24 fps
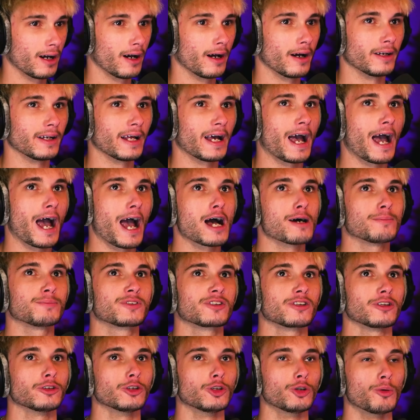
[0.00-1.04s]
an
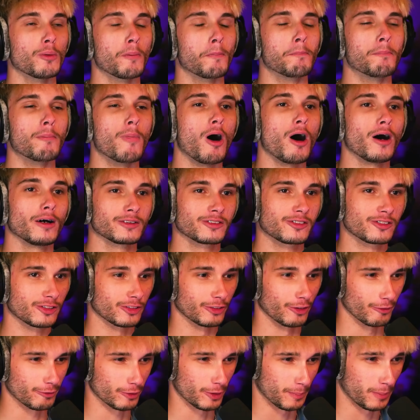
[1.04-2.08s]
absolute
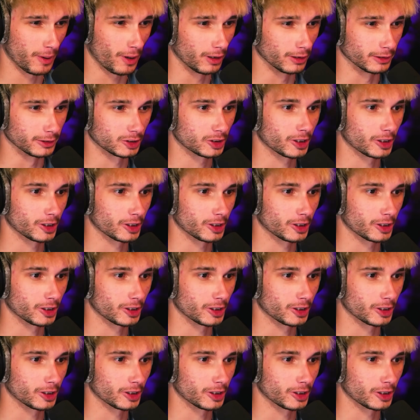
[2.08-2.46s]
monster of a punch